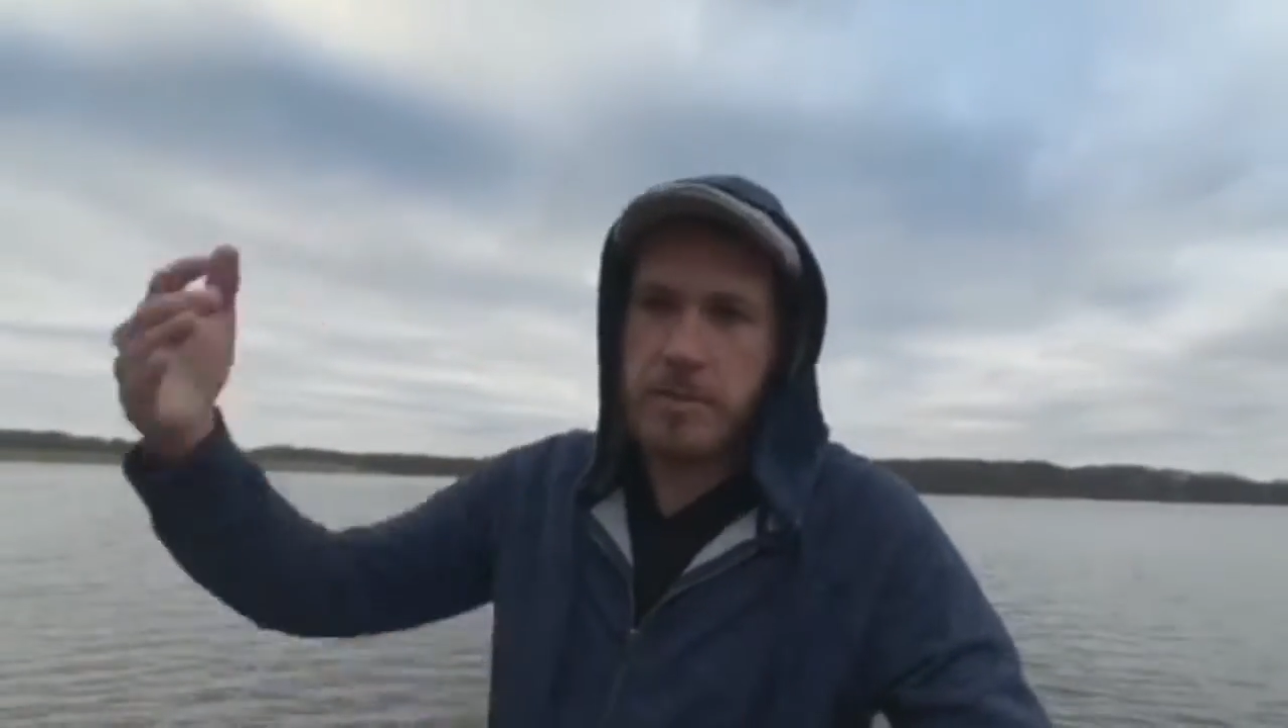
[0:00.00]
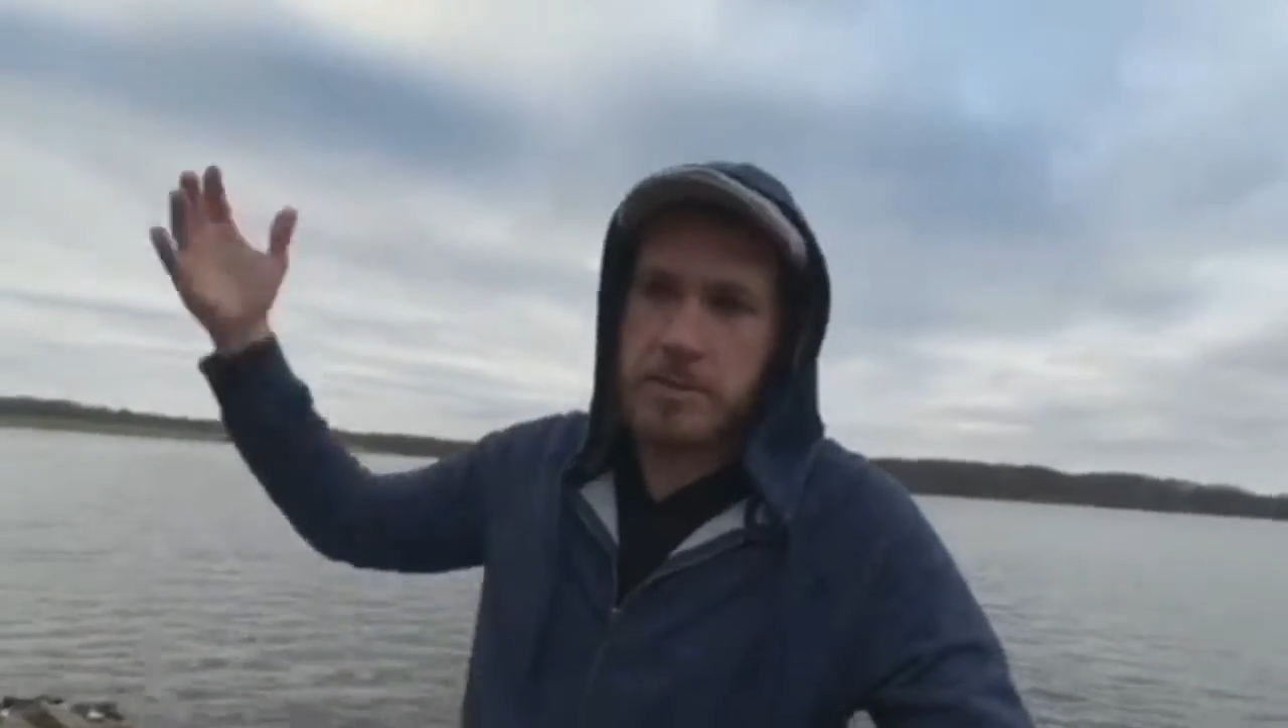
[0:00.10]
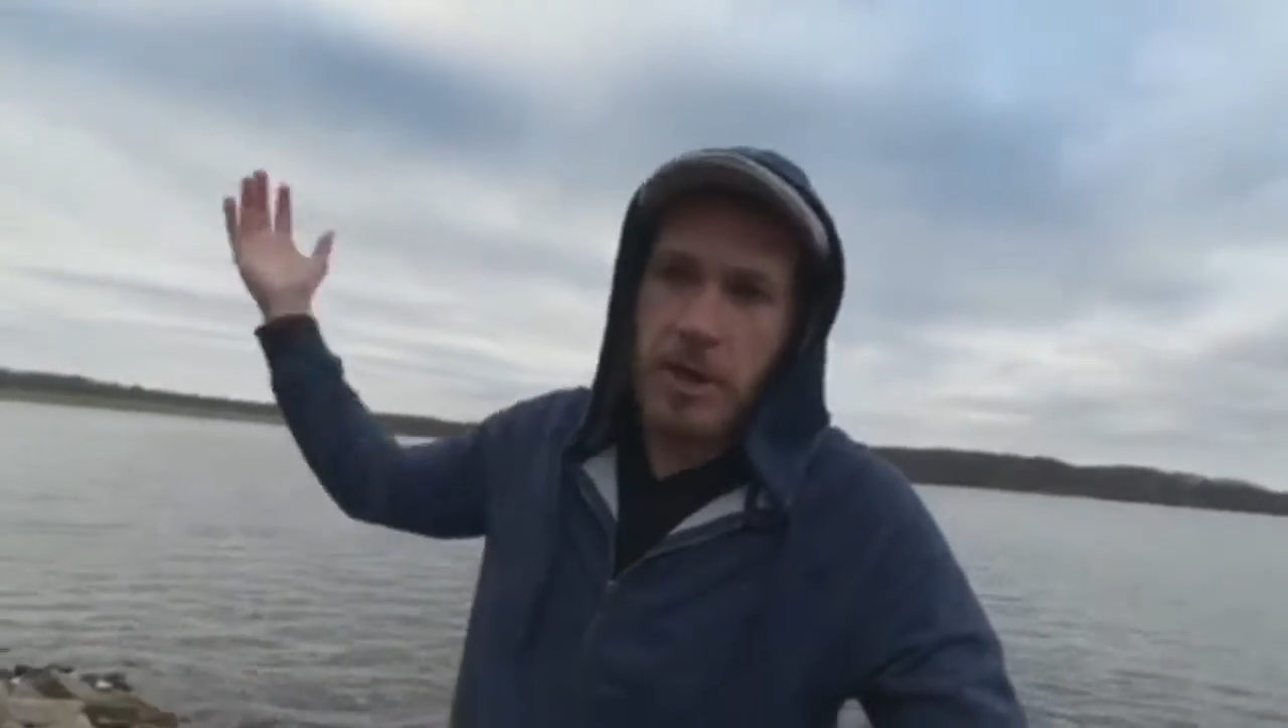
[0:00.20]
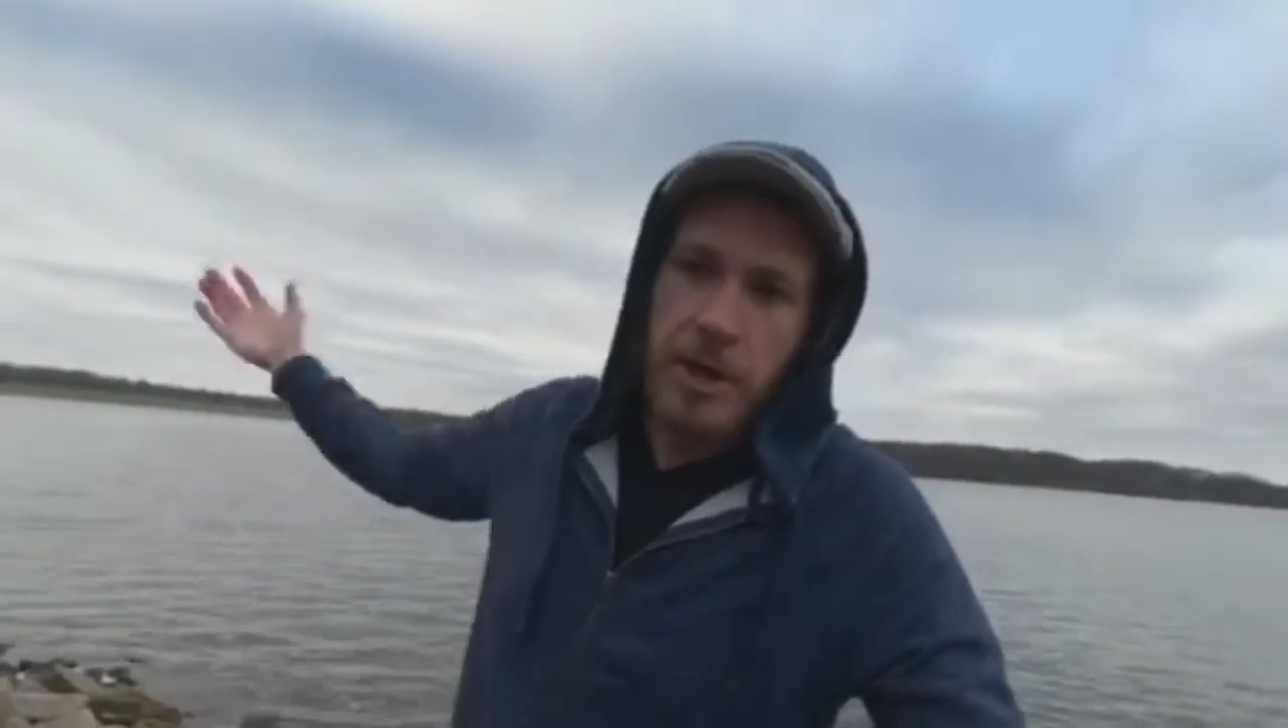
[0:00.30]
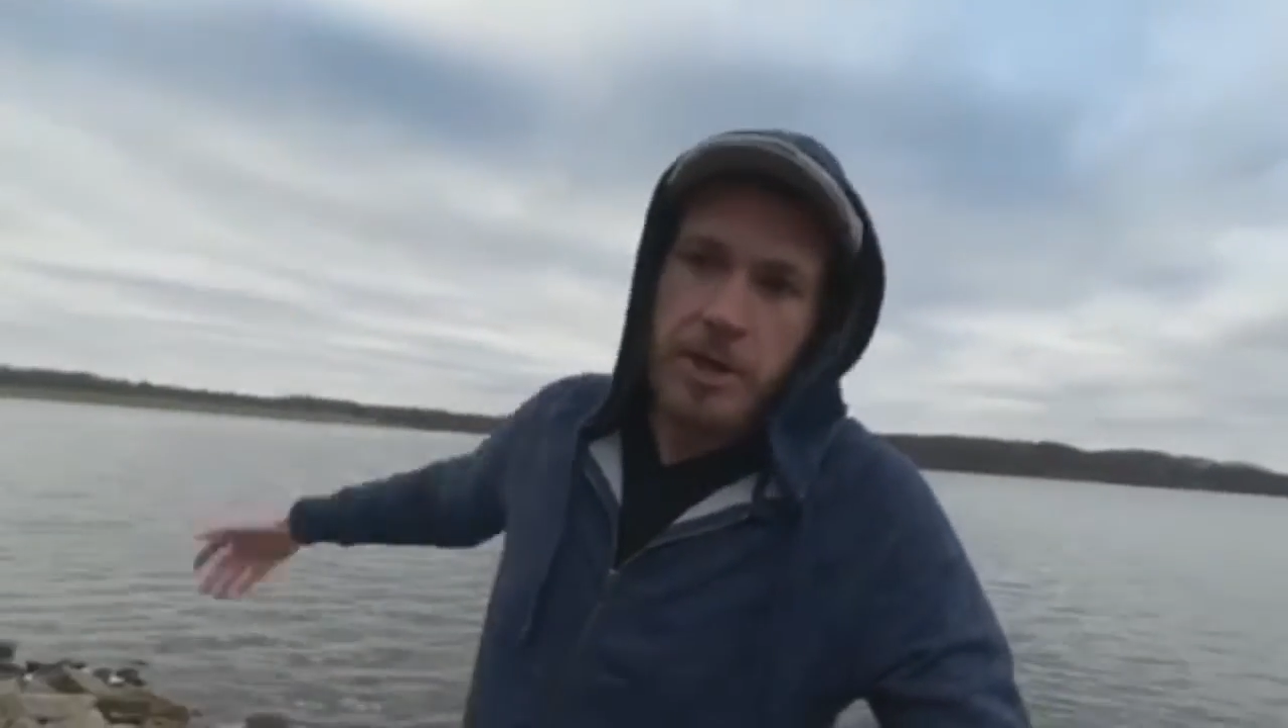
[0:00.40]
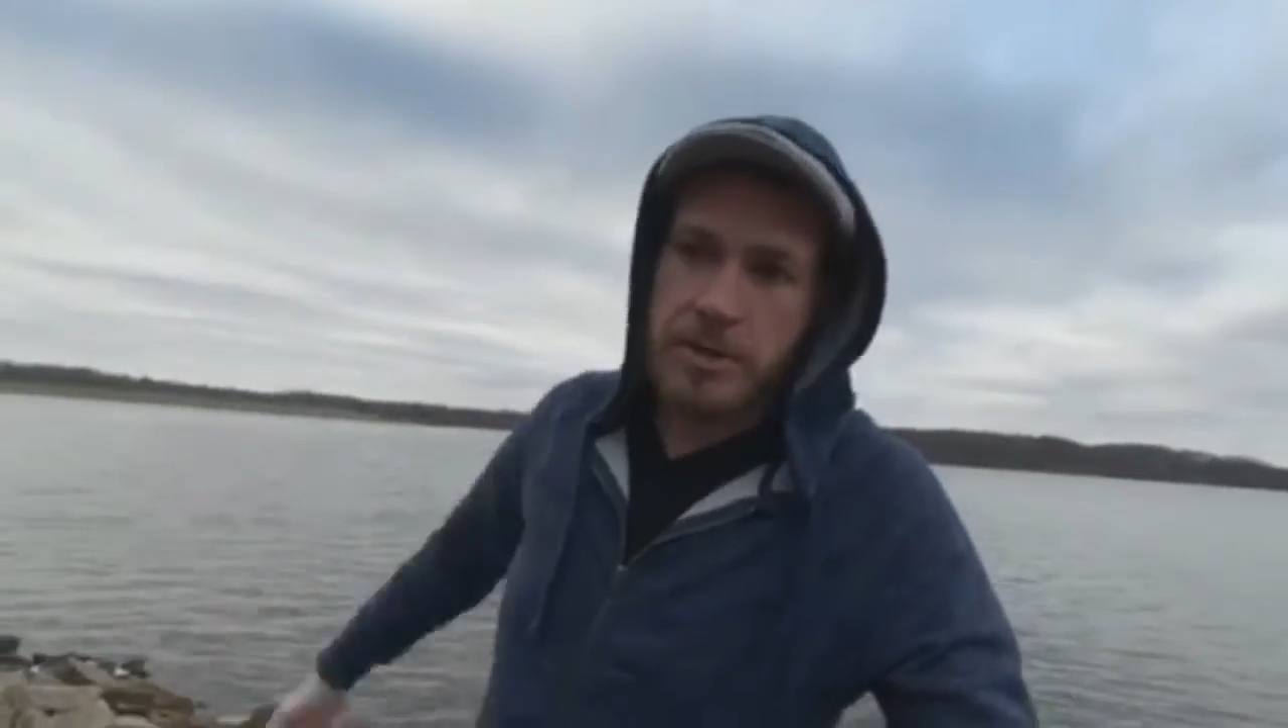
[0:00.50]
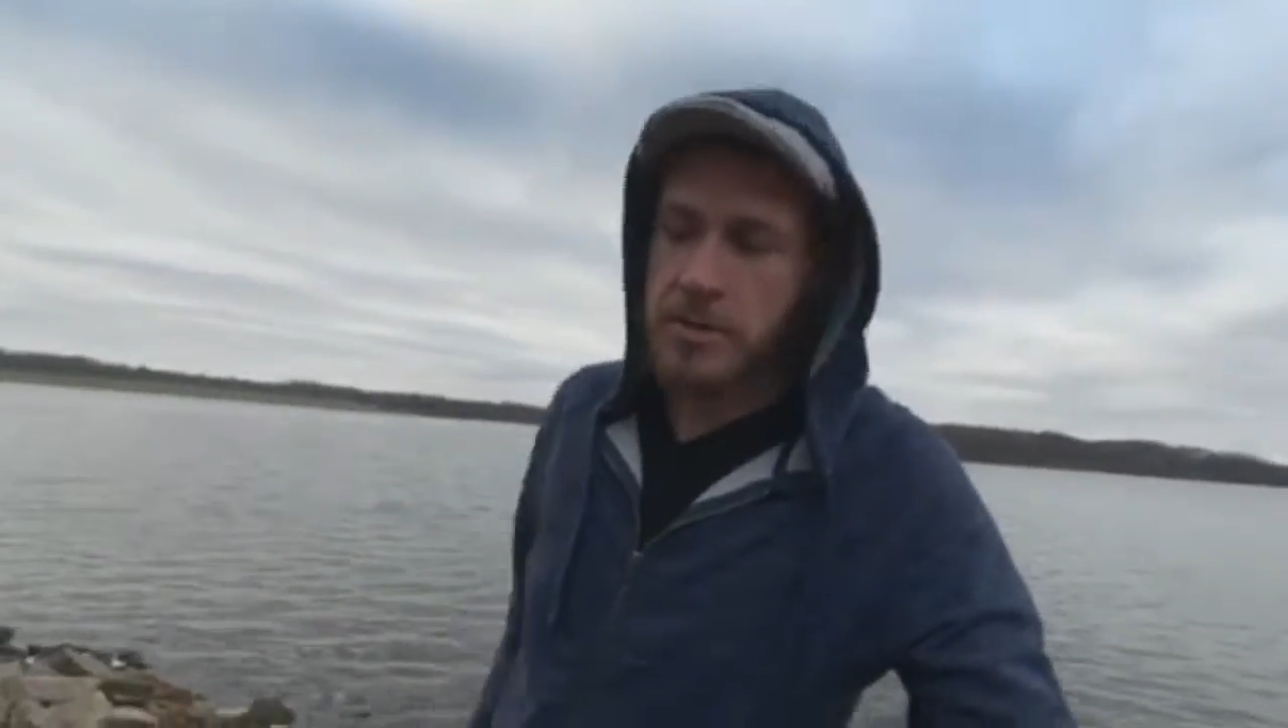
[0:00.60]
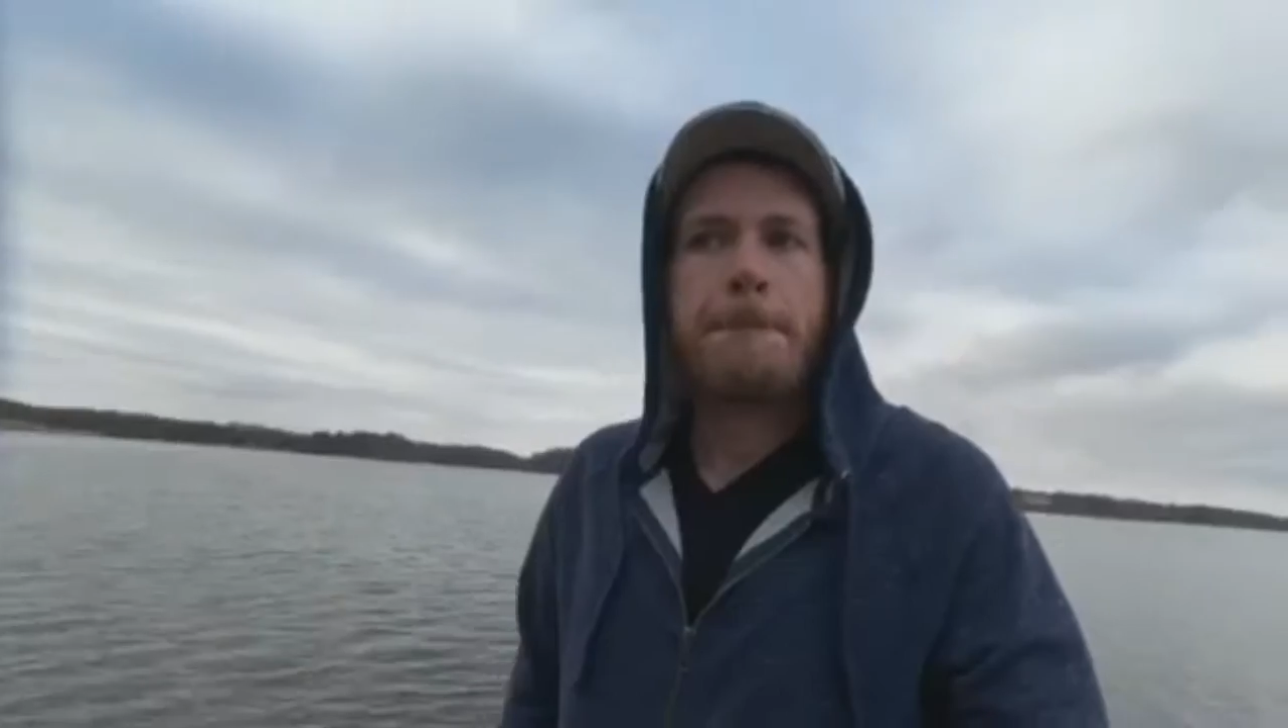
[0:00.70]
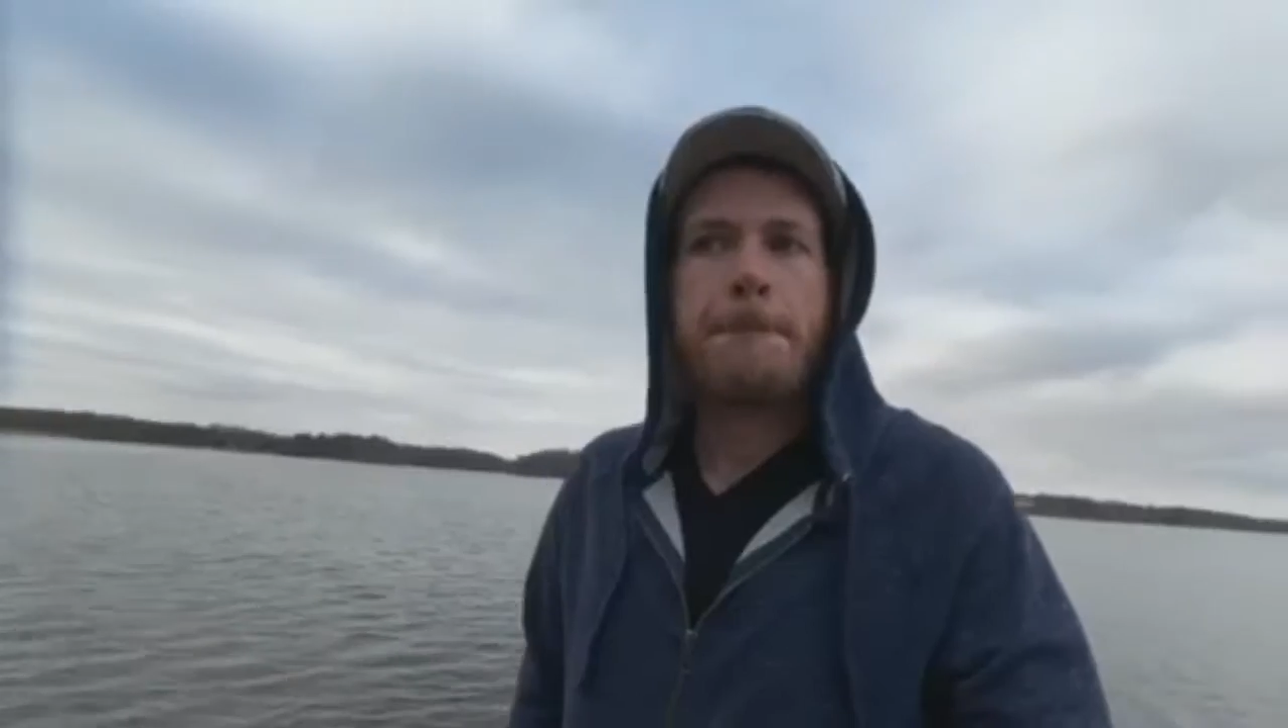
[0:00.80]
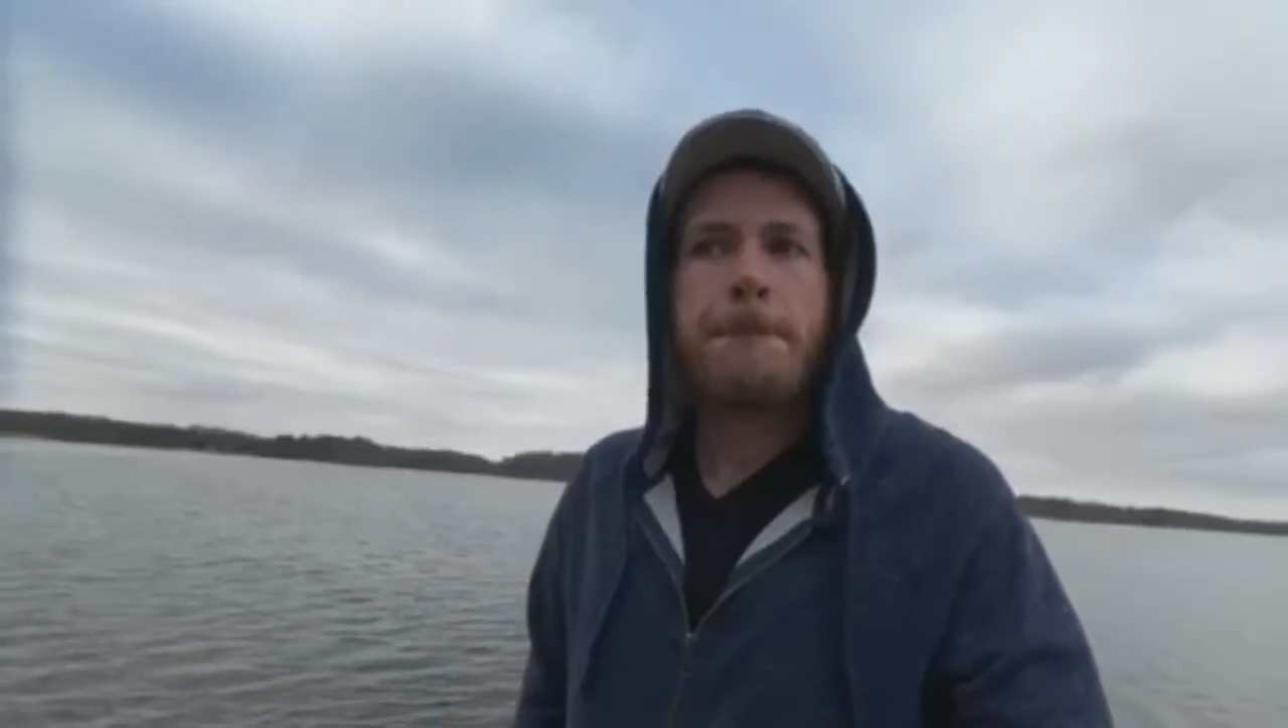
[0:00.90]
and turns...